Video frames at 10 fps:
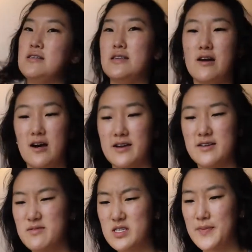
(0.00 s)
not
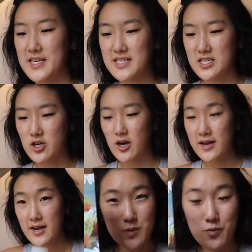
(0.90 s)
a spicy
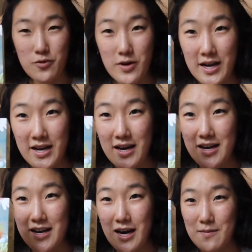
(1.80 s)
shot. Bring
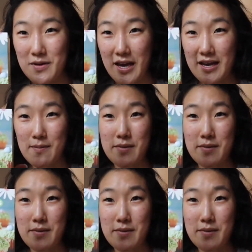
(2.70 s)
cupcake